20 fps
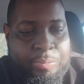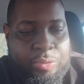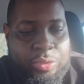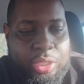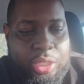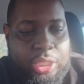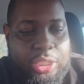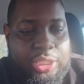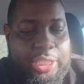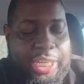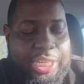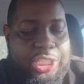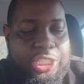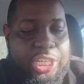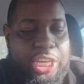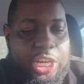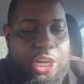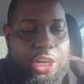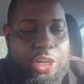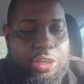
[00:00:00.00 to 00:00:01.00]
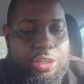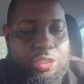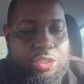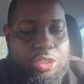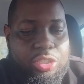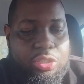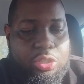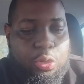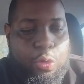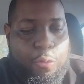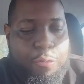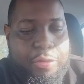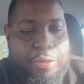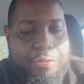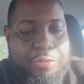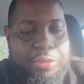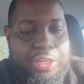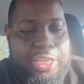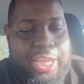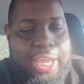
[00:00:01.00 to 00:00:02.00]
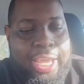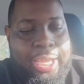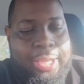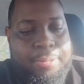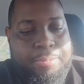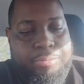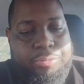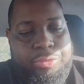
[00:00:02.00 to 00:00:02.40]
6 years, $258,